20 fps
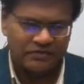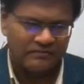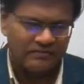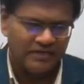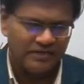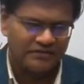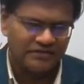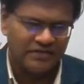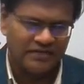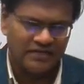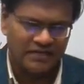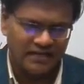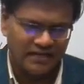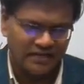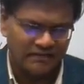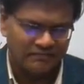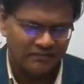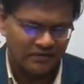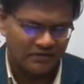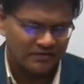formulation
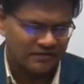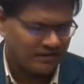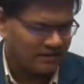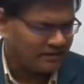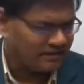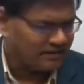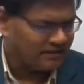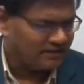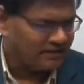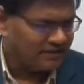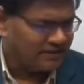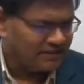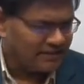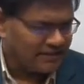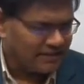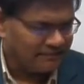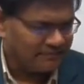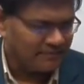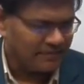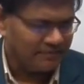and policy
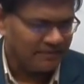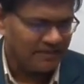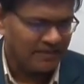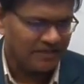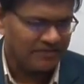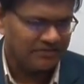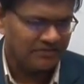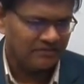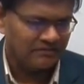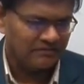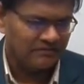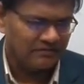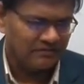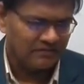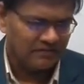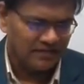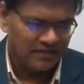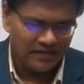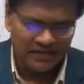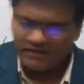implementation.
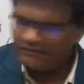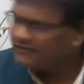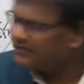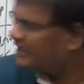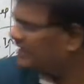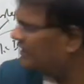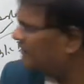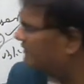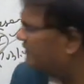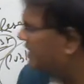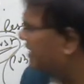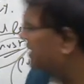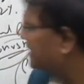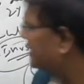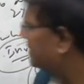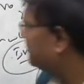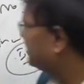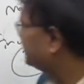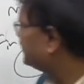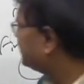And we have red
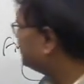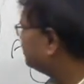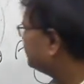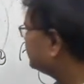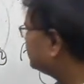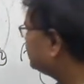tapeism